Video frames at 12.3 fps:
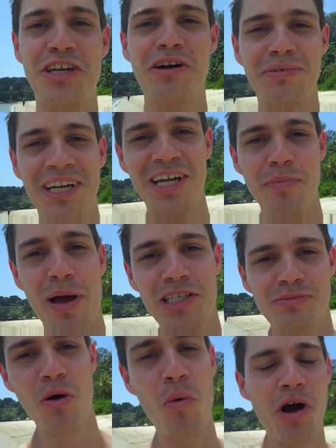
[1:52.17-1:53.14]
So I'm going to go back
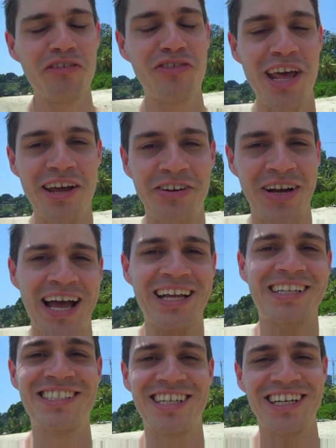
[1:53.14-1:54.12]
to my wife now,
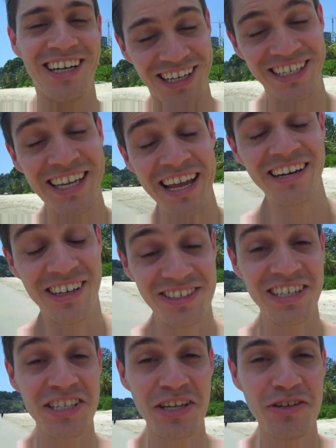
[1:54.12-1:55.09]
and uh, again, I'll
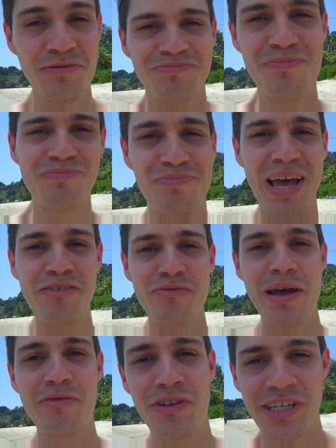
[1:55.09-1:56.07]
see you soon. Gavin
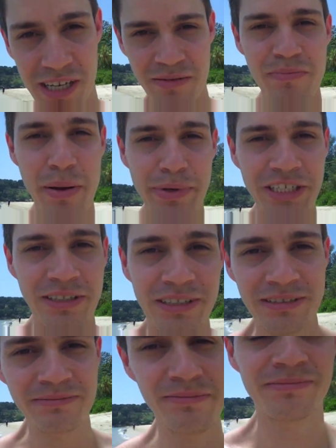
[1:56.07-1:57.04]
Mountford here. Bye bye.